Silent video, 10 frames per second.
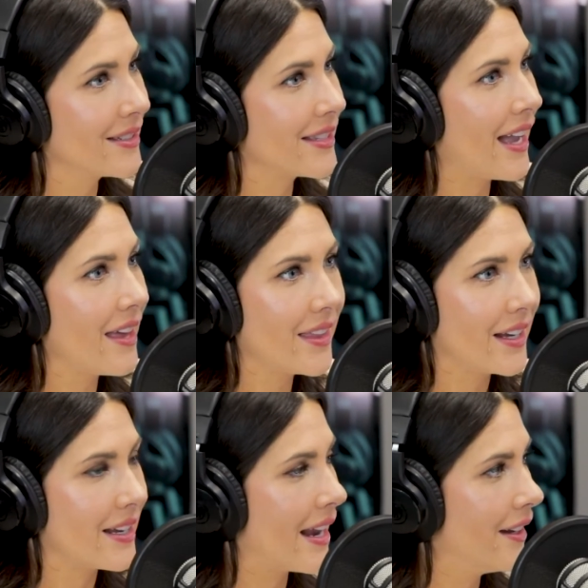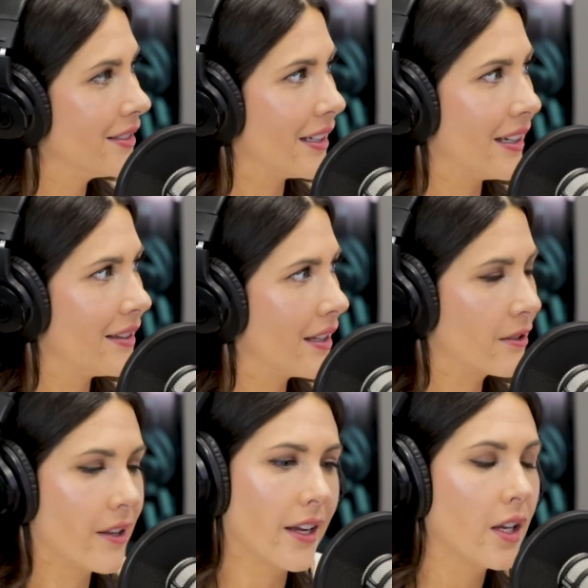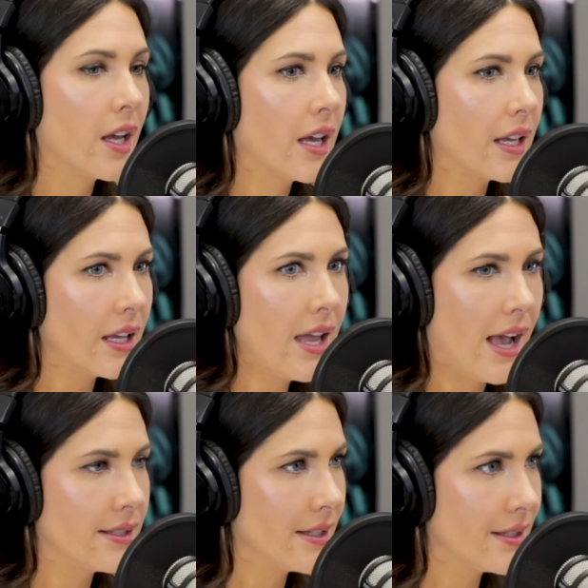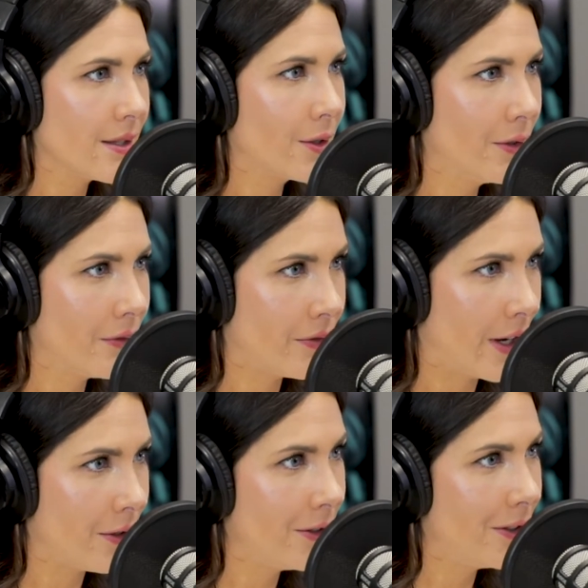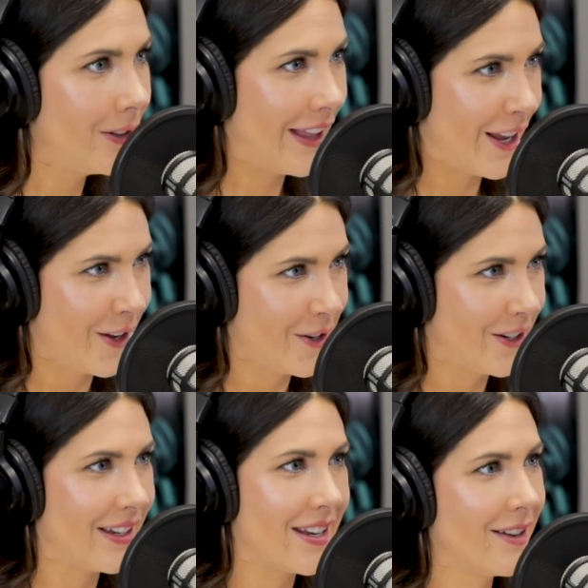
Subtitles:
like, I thought I nailed it, and then they're like, he has this little freckle like under it. And I was